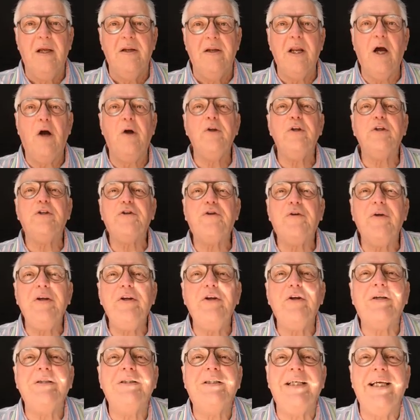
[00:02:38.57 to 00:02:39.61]
Now on your screen
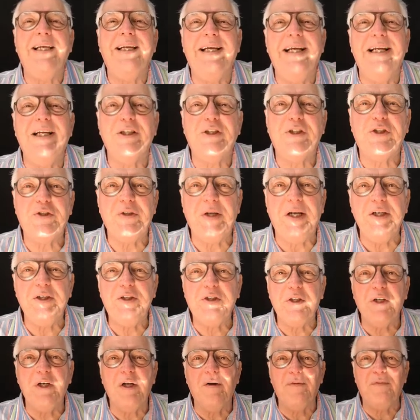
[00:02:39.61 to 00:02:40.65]
you can see an
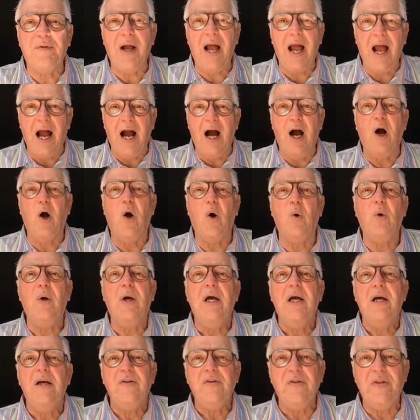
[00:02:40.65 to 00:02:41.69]
illustration of how
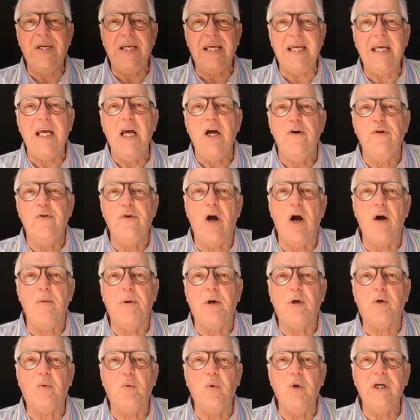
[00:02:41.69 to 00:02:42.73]
the
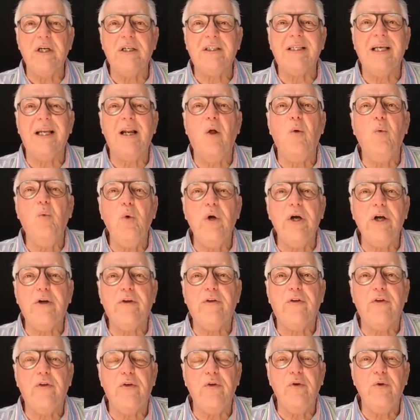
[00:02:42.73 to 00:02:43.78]
robot works, and I'll work
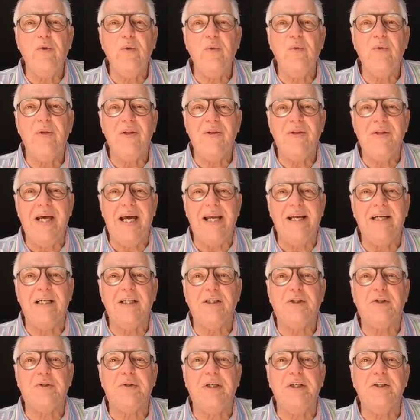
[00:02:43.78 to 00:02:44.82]
through that
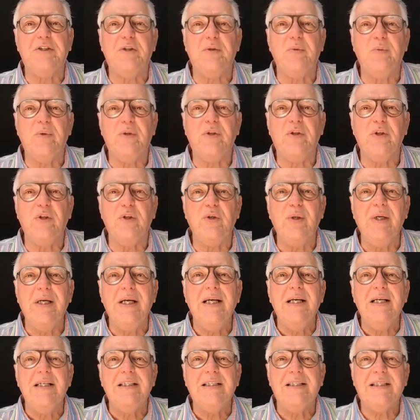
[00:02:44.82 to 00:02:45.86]
illustration with you
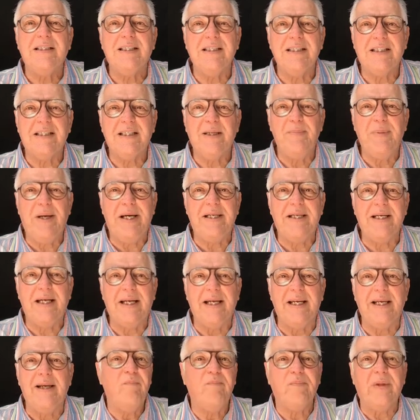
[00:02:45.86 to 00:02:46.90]

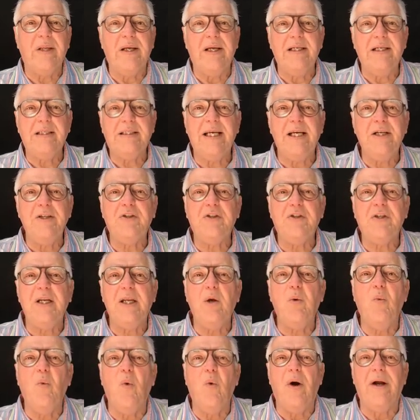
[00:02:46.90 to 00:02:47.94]
systematically.
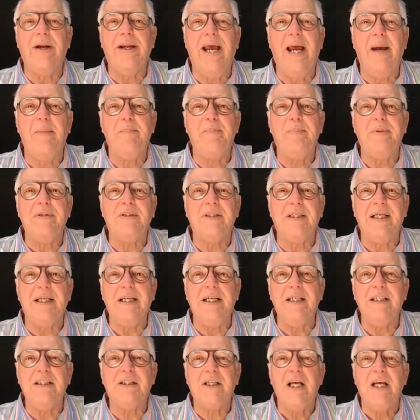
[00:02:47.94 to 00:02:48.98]
Essentially what happens
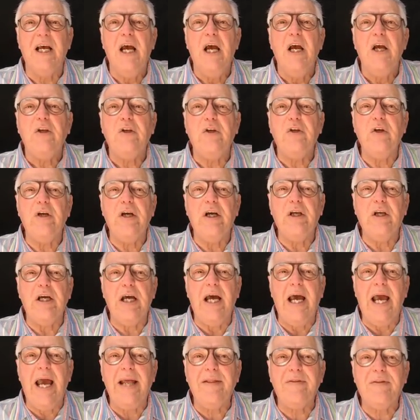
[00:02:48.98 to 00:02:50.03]
is you,
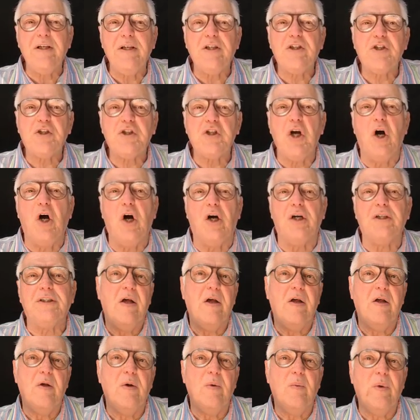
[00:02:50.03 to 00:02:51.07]
at the start
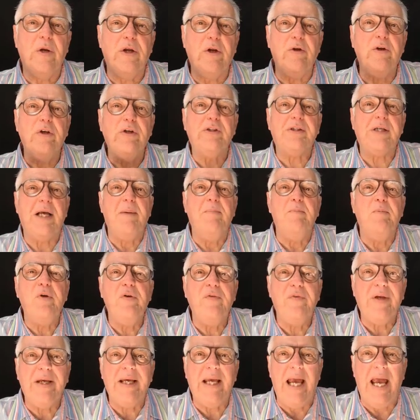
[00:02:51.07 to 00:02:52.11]
we use a
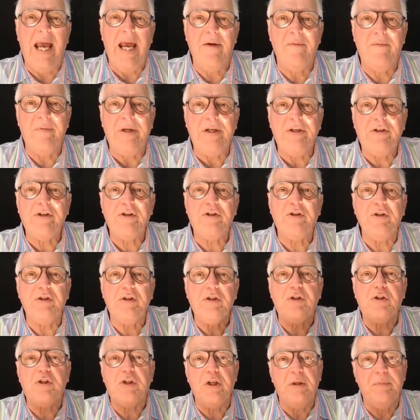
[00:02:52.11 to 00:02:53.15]
moving average to
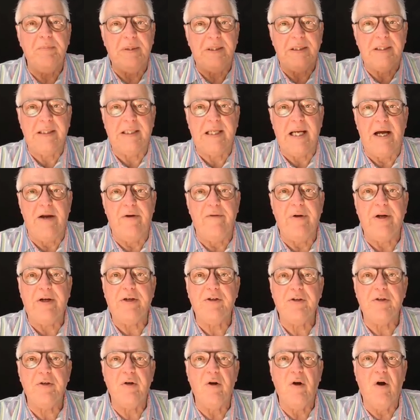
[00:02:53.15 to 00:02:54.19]
determine the
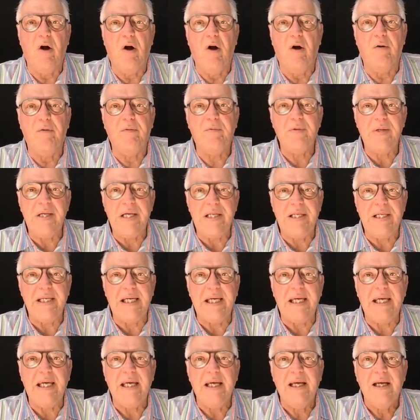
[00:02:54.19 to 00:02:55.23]
direction of
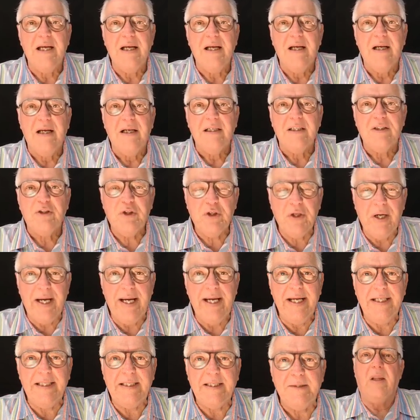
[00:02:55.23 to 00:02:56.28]
the
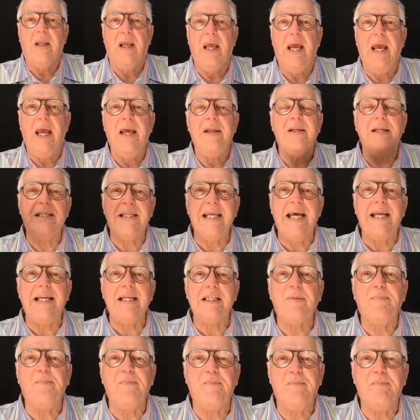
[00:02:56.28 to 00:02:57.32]
trade, and that
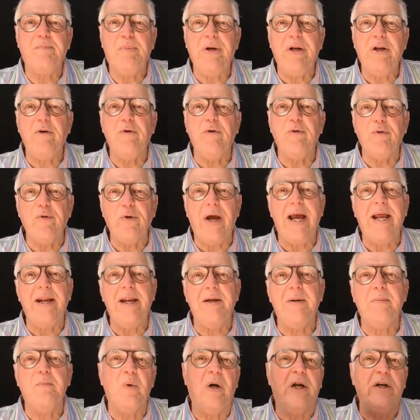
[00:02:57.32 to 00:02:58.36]
is a pretty
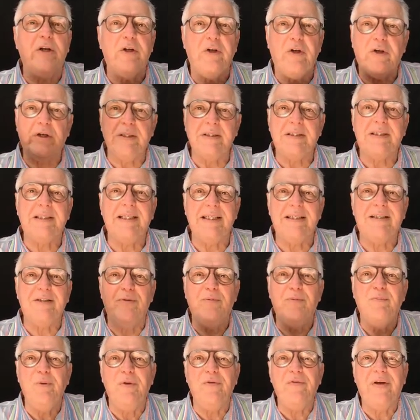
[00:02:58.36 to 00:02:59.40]
random one. You can set the
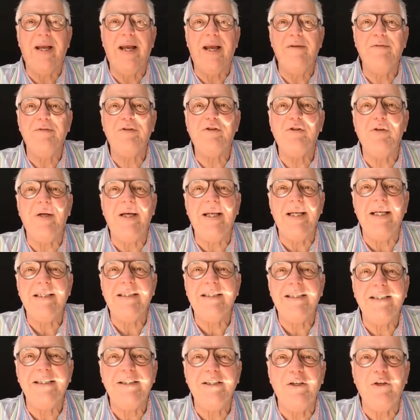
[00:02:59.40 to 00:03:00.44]
moving average to any
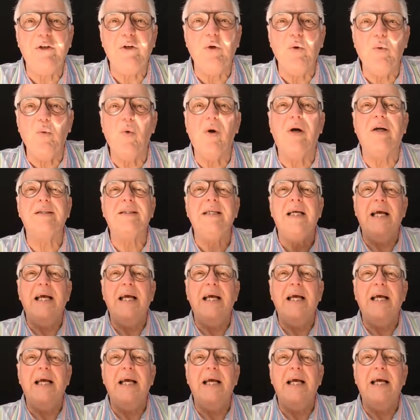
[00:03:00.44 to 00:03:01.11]
setting you want.